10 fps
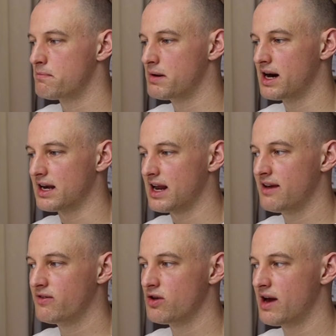But
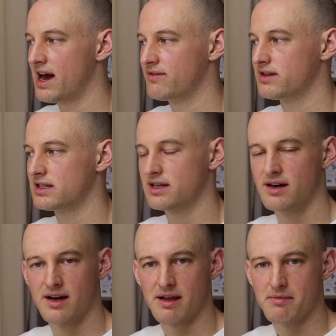if you have the
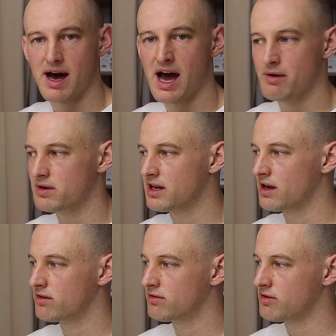time, I would
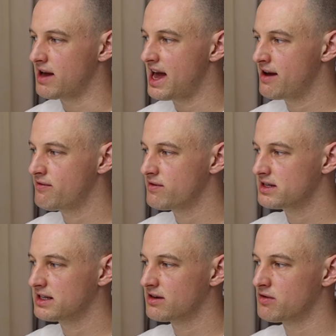go through every
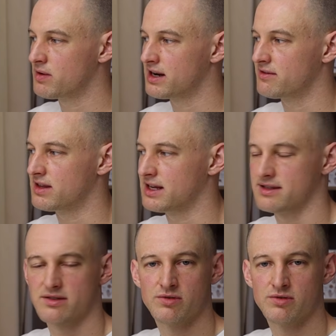single one of these,